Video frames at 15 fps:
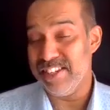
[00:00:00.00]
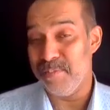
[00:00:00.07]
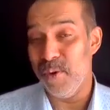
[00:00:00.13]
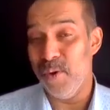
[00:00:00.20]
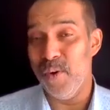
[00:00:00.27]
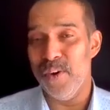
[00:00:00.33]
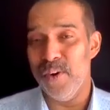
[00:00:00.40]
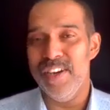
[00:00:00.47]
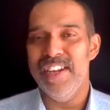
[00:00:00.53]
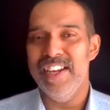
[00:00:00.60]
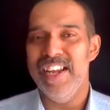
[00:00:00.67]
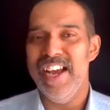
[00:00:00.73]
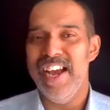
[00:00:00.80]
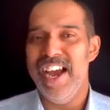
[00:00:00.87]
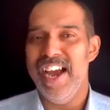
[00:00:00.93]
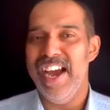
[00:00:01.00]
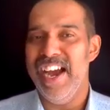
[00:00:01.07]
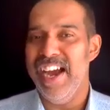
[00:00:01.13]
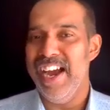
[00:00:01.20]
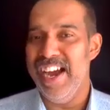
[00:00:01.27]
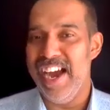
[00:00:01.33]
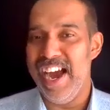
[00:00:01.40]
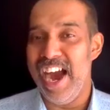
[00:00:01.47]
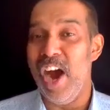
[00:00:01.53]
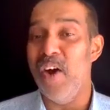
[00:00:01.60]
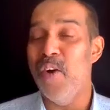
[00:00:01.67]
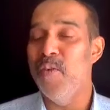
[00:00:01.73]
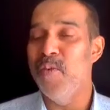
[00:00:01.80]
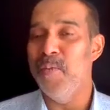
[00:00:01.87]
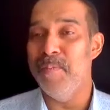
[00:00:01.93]
explore
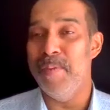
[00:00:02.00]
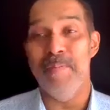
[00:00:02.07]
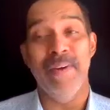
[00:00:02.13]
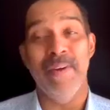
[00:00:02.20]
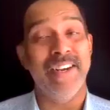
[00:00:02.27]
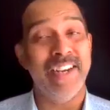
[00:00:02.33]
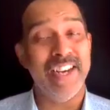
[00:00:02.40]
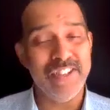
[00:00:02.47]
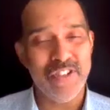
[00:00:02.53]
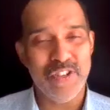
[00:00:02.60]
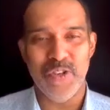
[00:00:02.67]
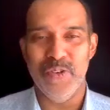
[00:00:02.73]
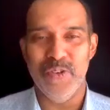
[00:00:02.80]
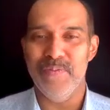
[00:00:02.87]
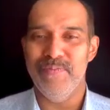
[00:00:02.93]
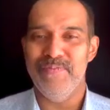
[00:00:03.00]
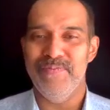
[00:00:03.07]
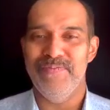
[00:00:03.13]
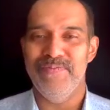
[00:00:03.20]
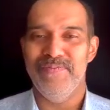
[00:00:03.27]
how people trust you.